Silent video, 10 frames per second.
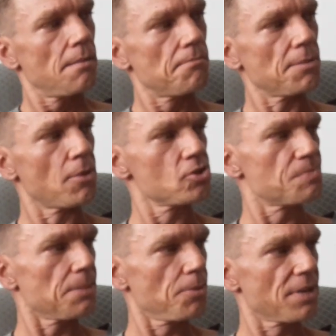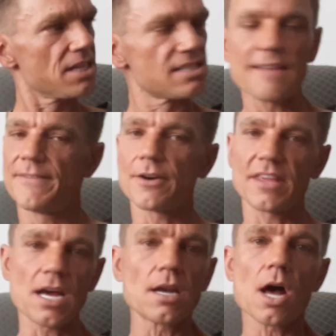But most people, because they fear
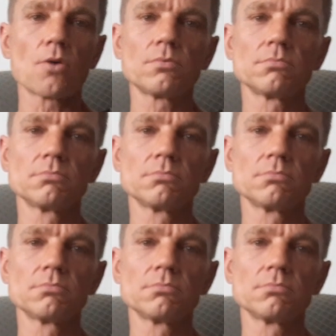the unknown,